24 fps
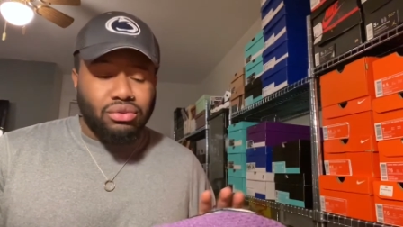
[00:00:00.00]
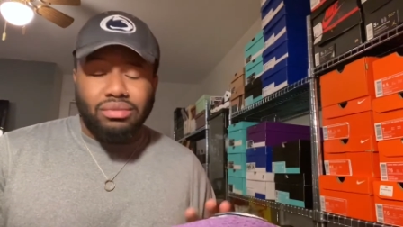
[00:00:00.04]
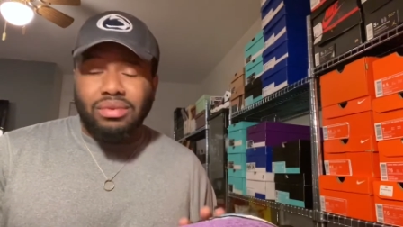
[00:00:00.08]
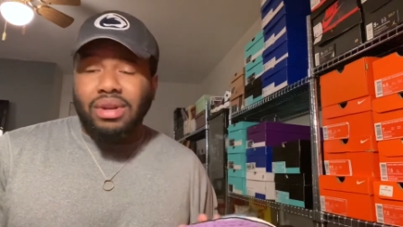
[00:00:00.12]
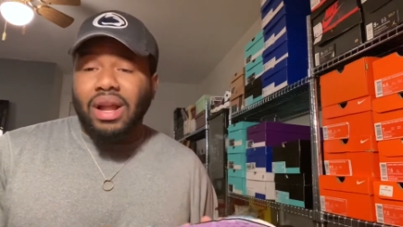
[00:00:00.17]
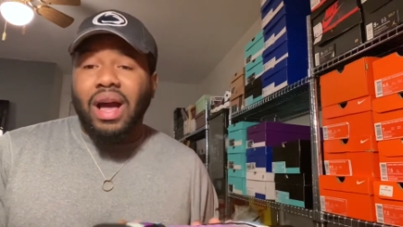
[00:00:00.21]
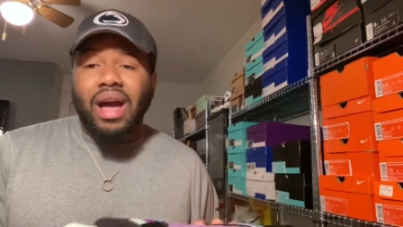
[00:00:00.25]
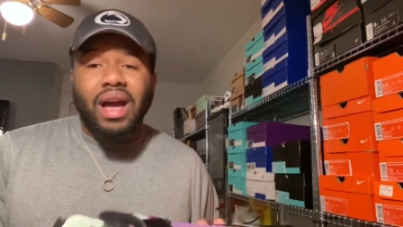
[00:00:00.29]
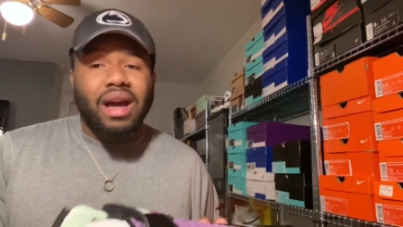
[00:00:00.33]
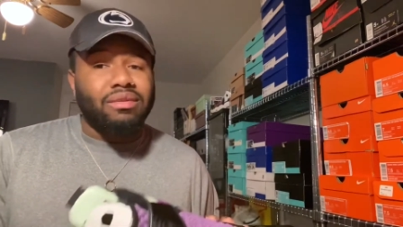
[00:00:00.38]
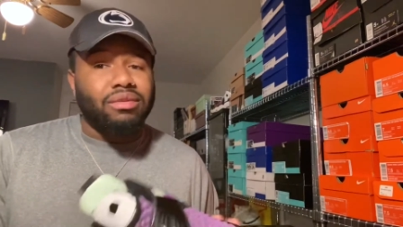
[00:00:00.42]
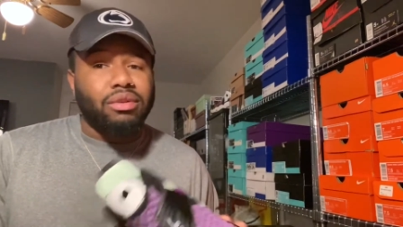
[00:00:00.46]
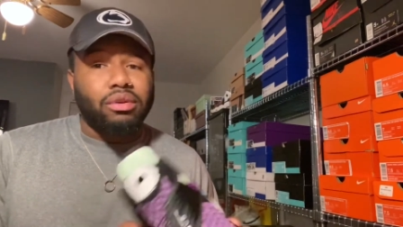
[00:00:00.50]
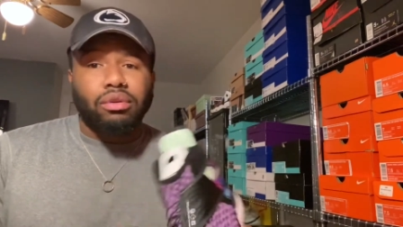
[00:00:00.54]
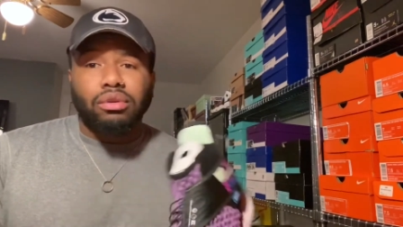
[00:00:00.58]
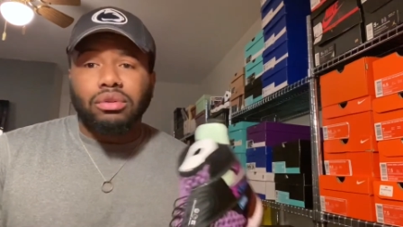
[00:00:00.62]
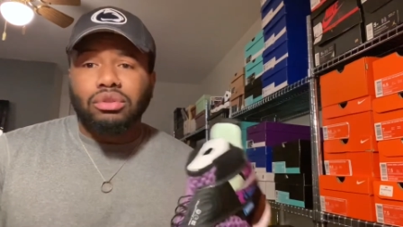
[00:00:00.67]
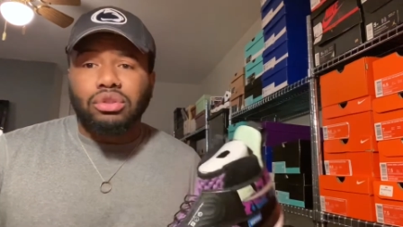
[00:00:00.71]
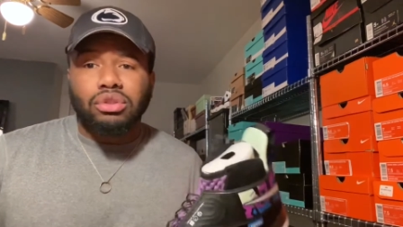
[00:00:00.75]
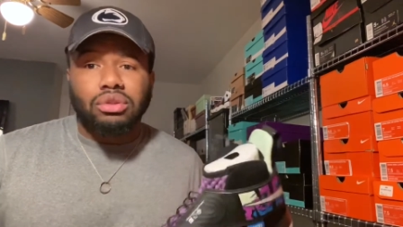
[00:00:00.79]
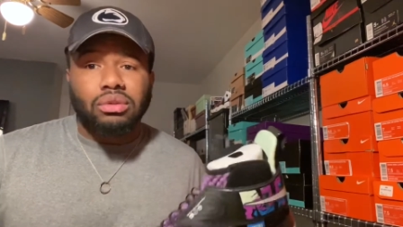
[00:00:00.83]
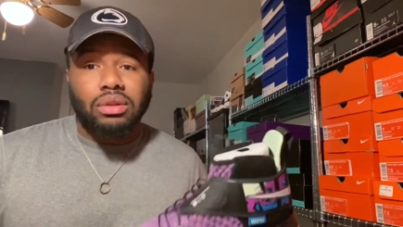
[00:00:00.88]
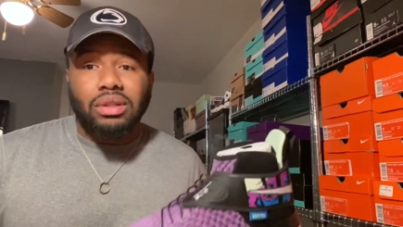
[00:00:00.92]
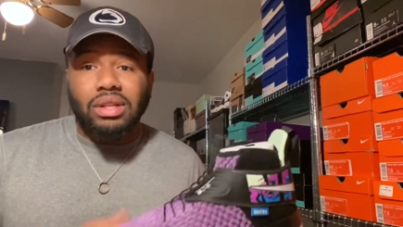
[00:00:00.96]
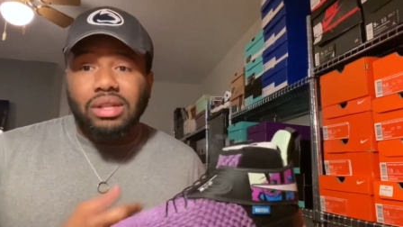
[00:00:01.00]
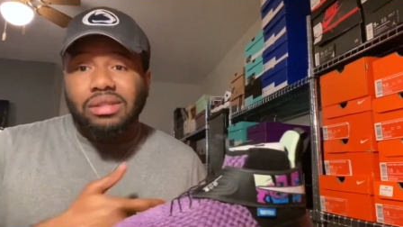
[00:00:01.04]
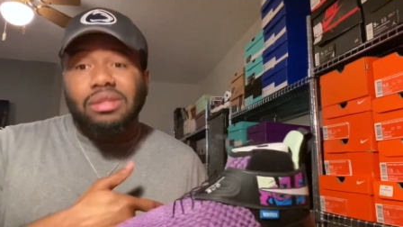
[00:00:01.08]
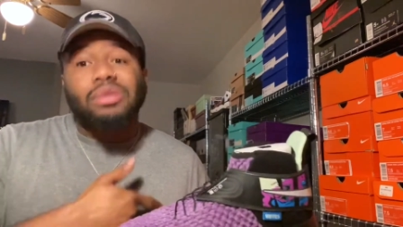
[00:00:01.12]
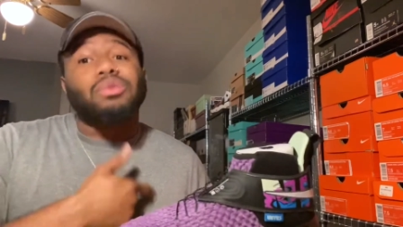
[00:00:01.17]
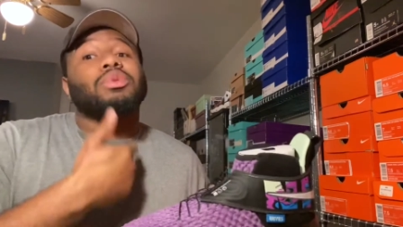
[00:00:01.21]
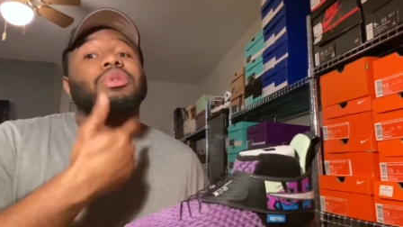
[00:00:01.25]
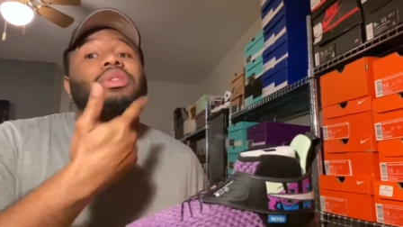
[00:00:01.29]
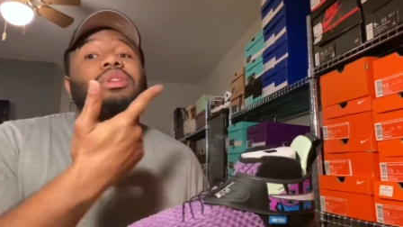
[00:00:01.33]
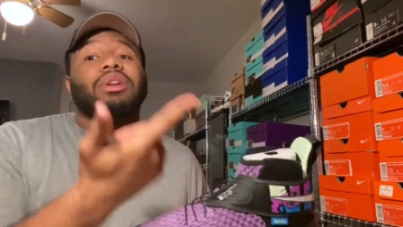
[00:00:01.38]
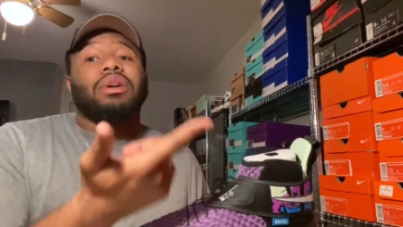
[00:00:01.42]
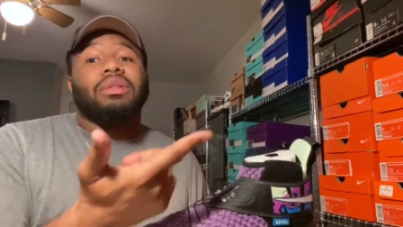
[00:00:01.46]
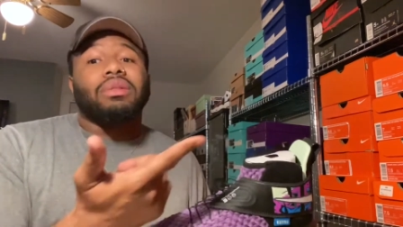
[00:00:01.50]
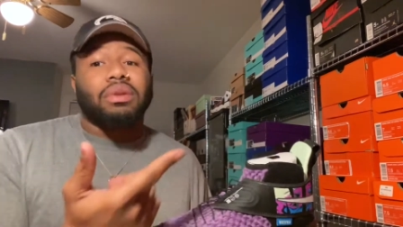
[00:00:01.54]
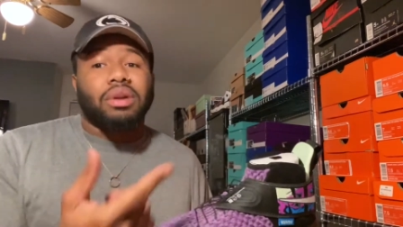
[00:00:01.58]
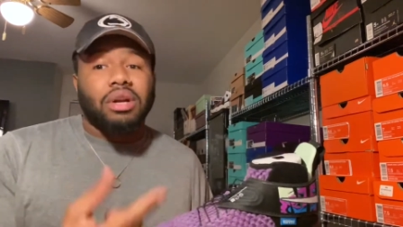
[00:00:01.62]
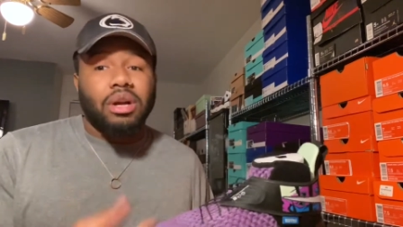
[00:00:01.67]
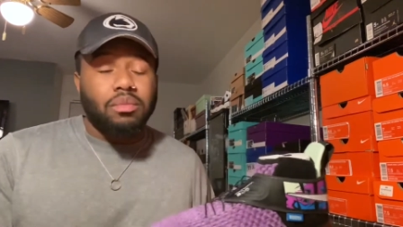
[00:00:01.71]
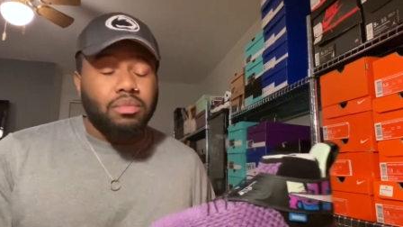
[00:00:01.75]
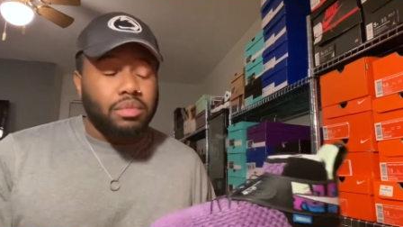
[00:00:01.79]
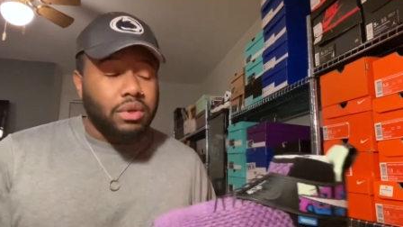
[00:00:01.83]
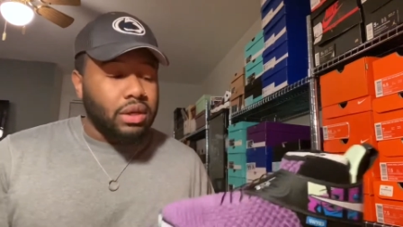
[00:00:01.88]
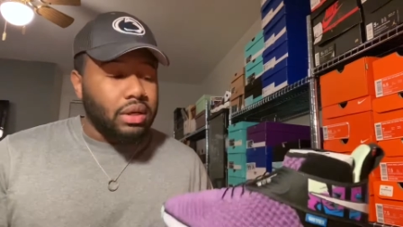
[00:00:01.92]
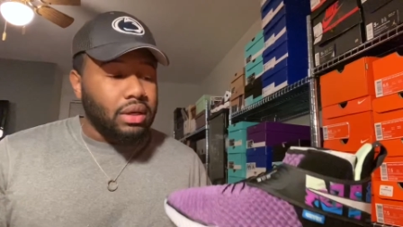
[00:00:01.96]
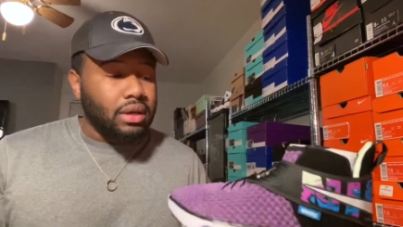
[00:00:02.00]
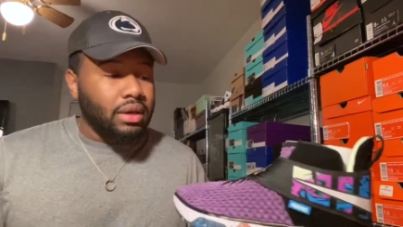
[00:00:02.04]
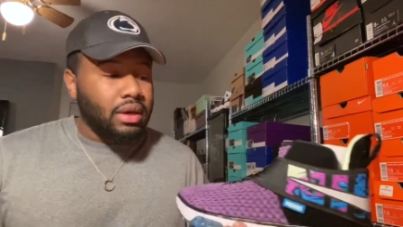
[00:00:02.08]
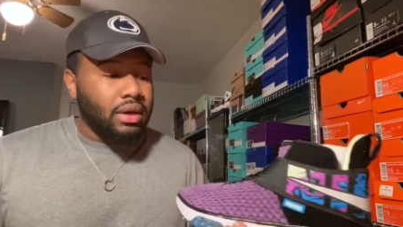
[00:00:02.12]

not have their own shoe unless it's with another company.